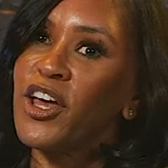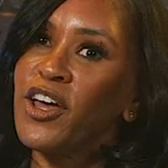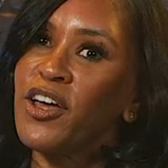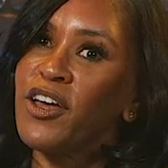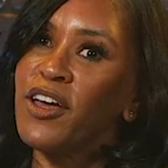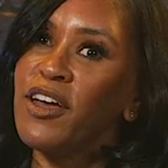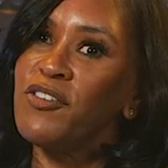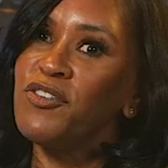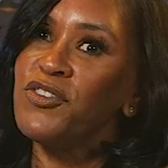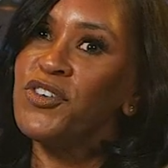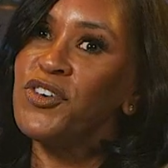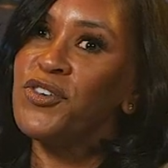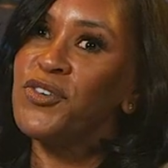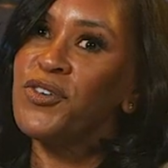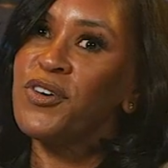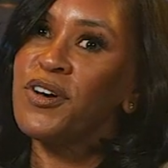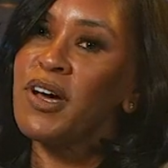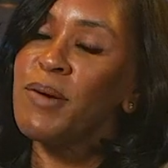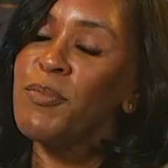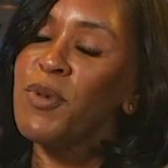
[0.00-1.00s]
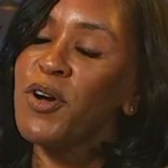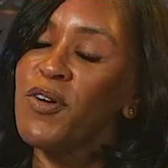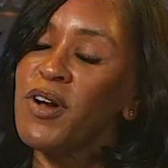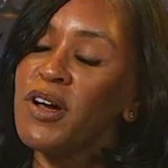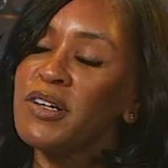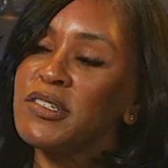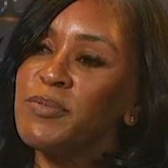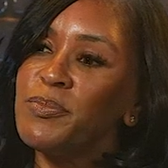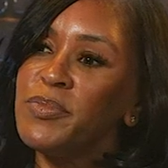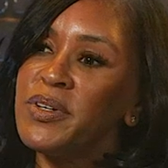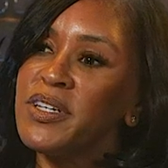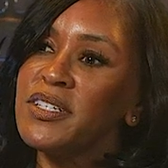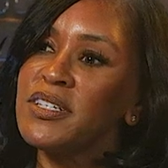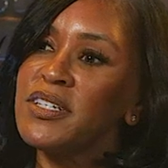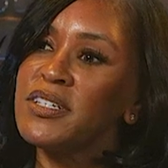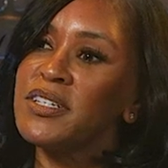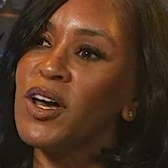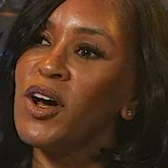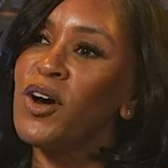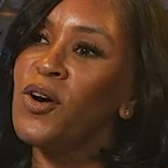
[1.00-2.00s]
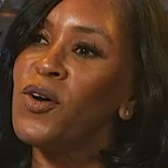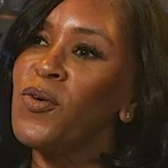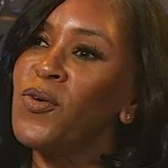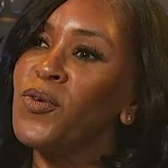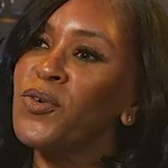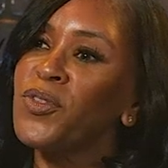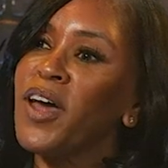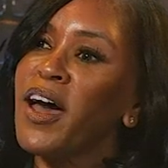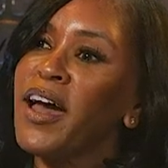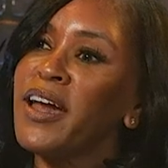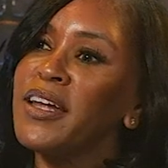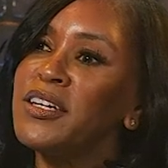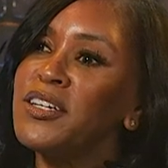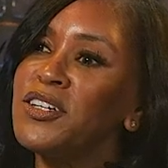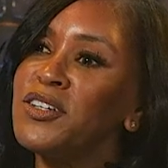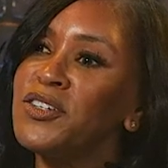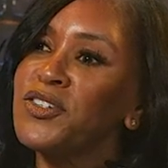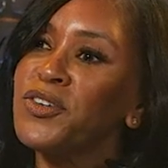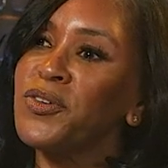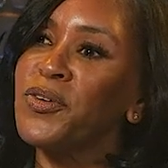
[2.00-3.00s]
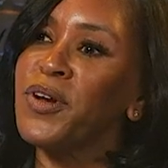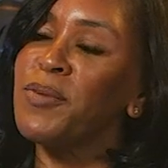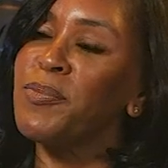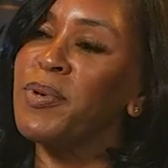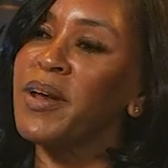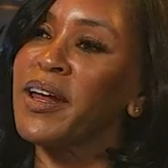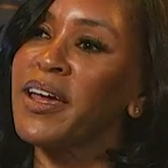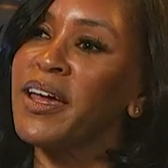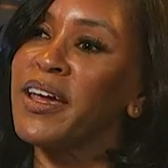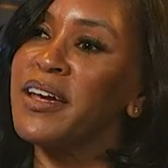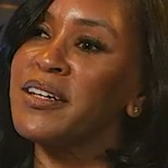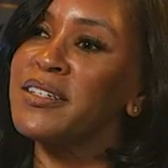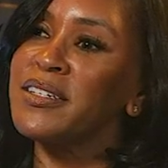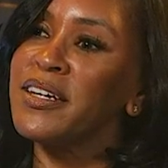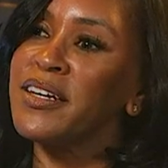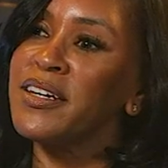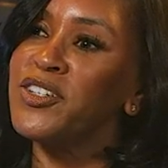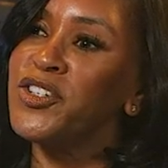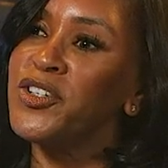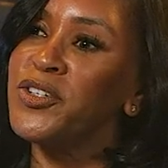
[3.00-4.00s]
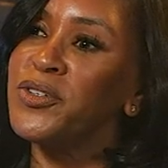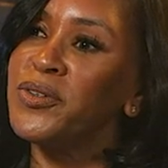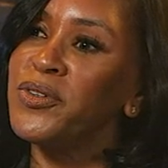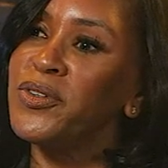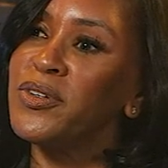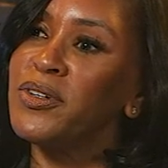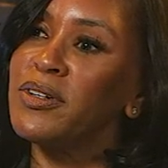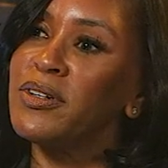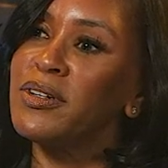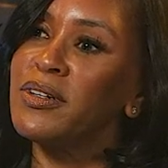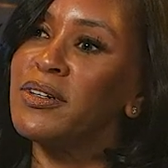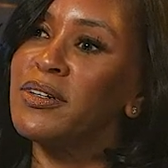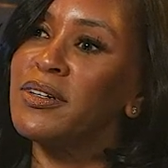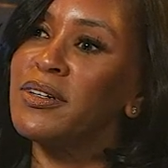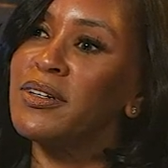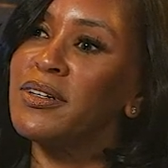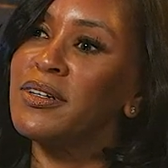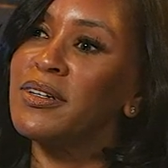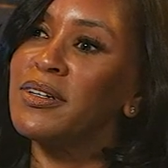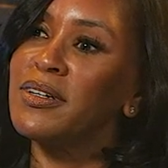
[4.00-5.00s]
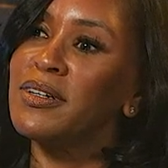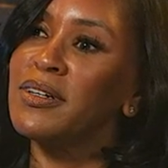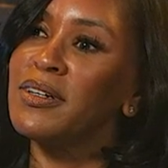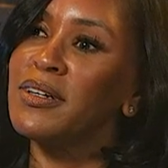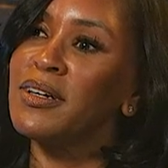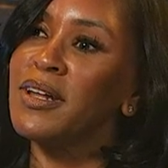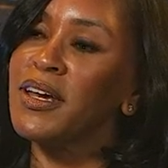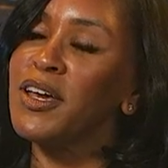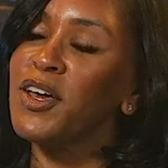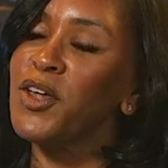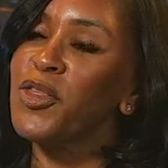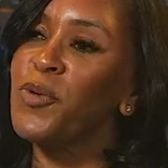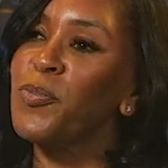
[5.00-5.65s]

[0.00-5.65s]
have you come across a business, oh, the idea is great, but I can't stand you? Like the